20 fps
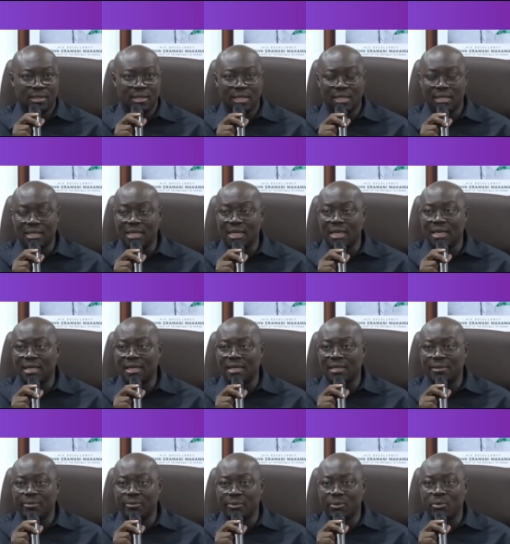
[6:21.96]
that
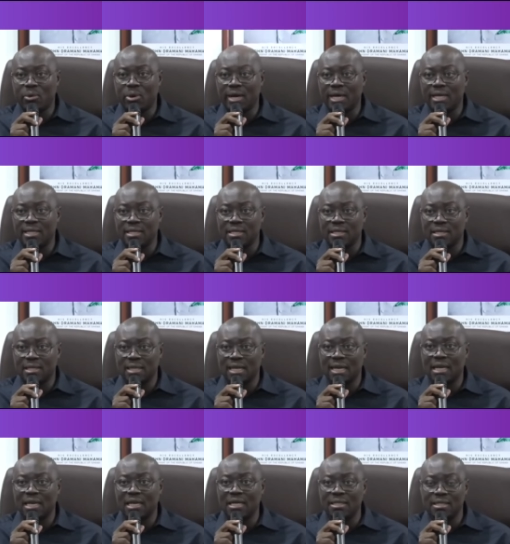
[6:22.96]
Ghana requires
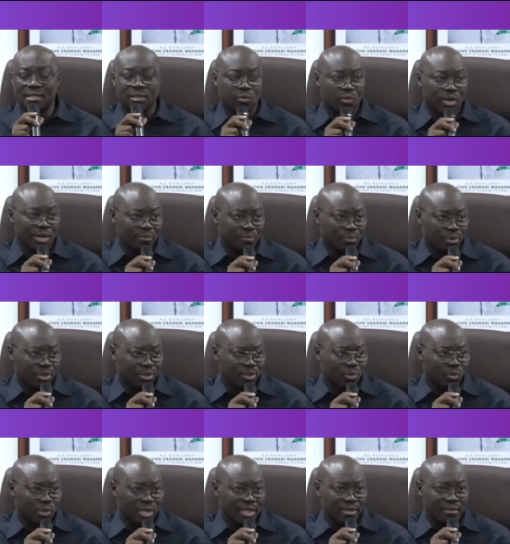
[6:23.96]
at least
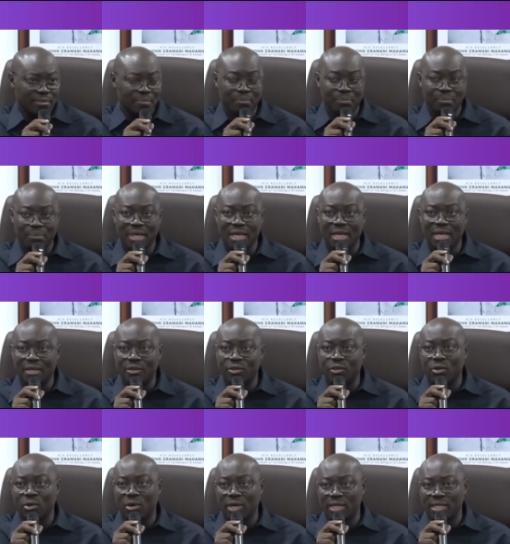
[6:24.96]
$1.1
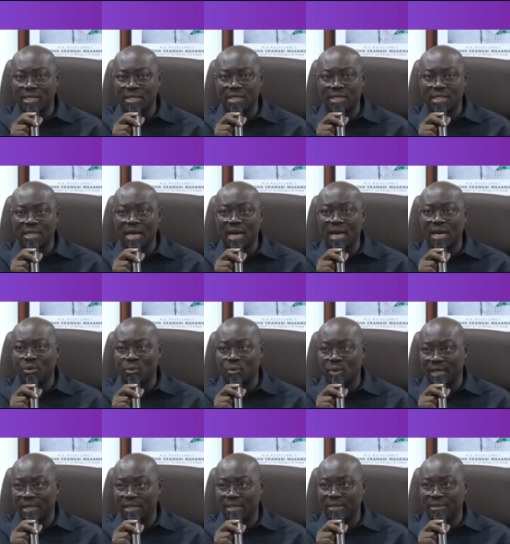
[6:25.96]
billion
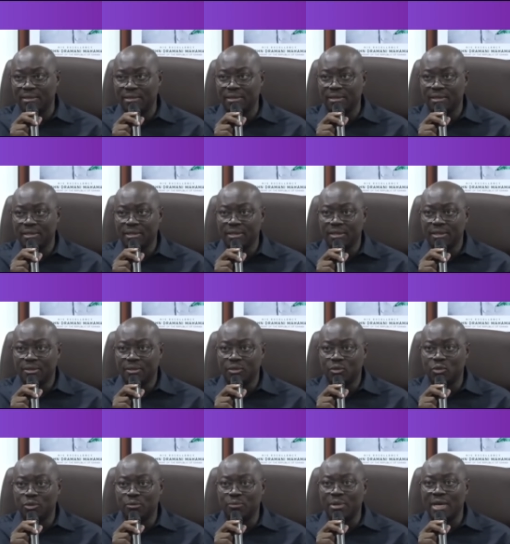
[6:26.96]
annually
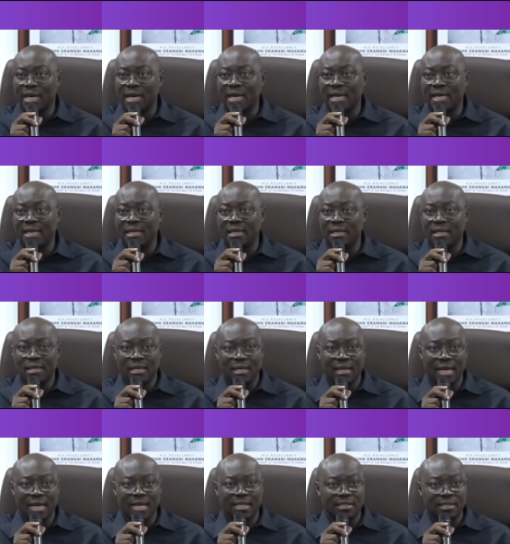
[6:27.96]
to buy
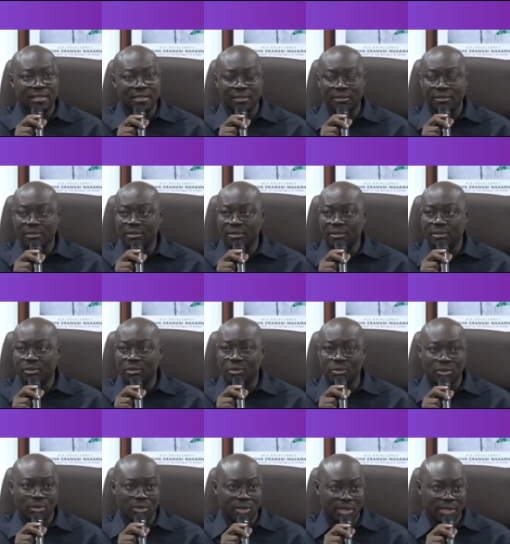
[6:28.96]
light
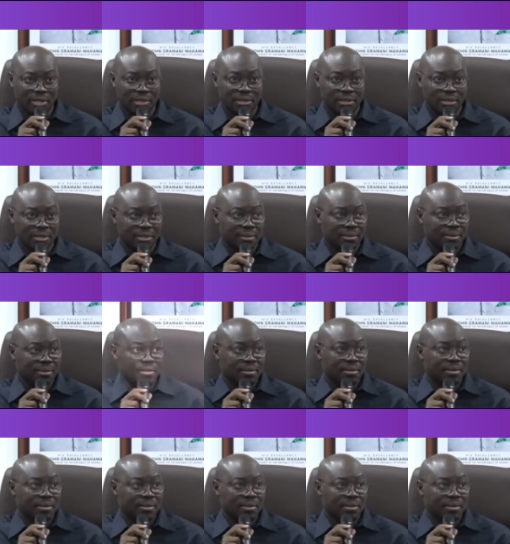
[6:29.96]
crude oils,